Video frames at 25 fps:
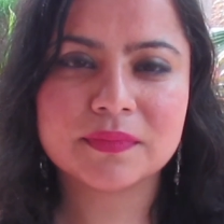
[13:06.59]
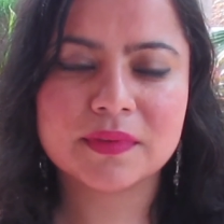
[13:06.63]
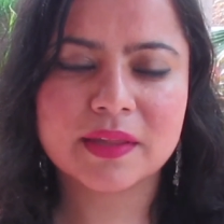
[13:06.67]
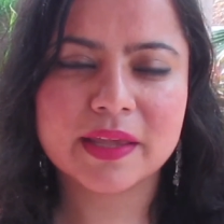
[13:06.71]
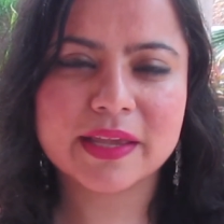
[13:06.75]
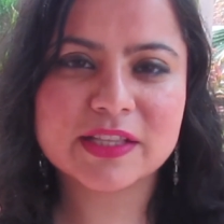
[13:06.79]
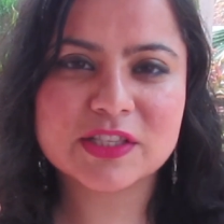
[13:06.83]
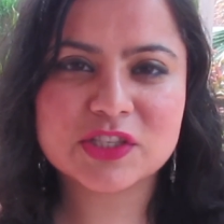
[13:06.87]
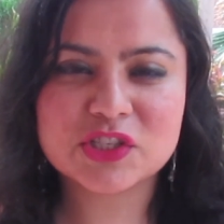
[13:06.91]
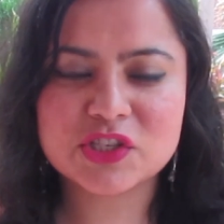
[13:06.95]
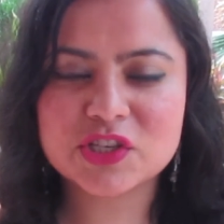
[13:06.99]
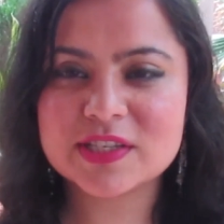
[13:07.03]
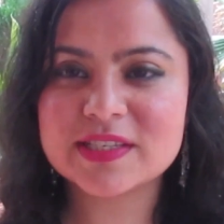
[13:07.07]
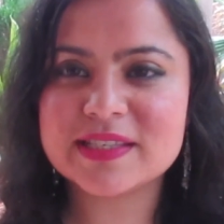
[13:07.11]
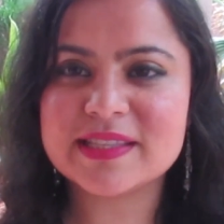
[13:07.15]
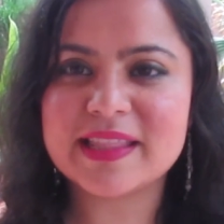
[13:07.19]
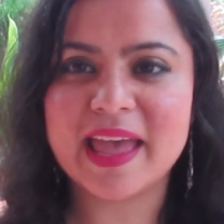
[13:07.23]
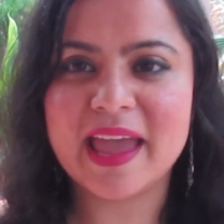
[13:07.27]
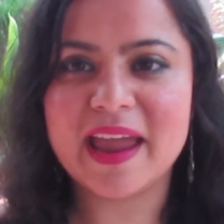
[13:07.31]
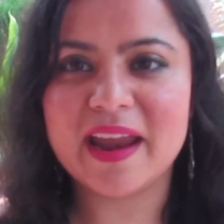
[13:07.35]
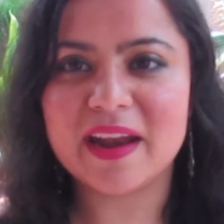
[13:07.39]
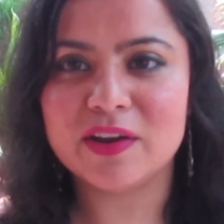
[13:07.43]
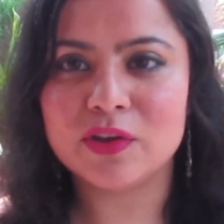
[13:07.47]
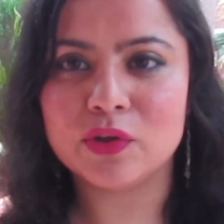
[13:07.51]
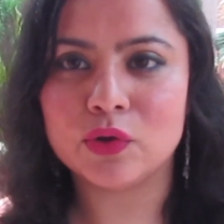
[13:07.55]
It's just
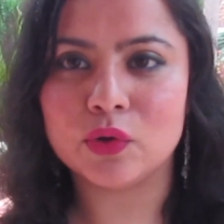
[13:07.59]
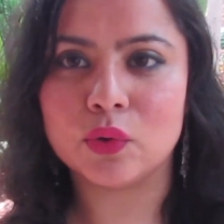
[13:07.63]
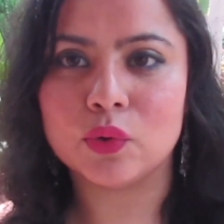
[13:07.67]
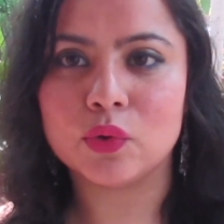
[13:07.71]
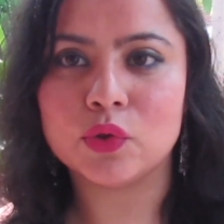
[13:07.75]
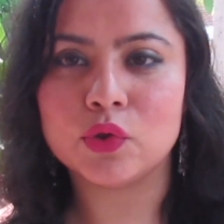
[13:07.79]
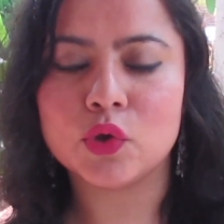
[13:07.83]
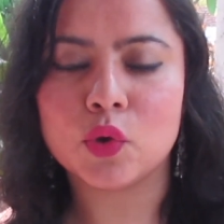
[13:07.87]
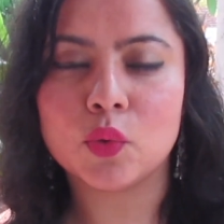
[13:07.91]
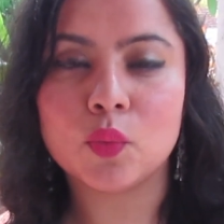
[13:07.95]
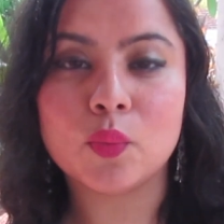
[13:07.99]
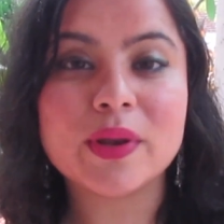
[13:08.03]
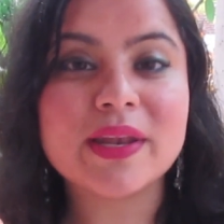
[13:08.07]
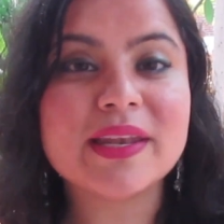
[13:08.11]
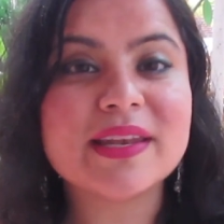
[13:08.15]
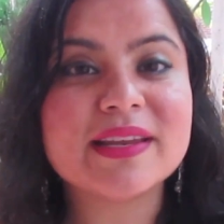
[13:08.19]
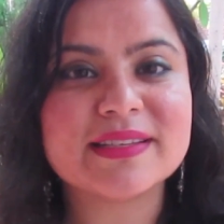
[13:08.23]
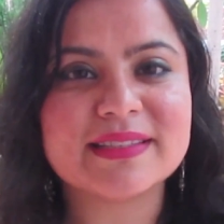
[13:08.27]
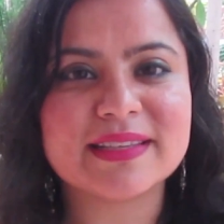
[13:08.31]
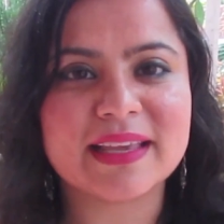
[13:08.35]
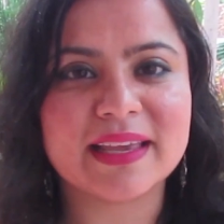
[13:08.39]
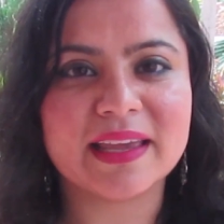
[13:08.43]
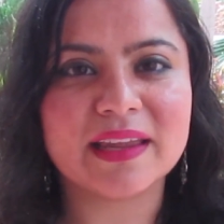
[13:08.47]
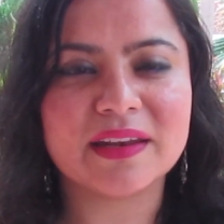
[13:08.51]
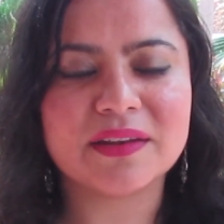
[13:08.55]
there, you know, you're
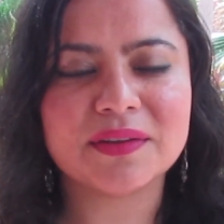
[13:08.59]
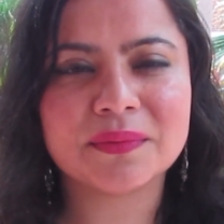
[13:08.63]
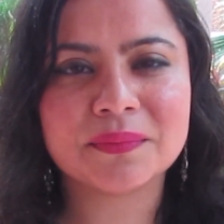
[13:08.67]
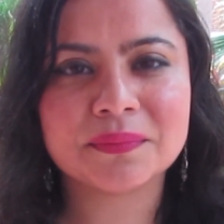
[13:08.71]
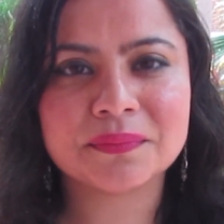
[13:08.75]
witnessing it.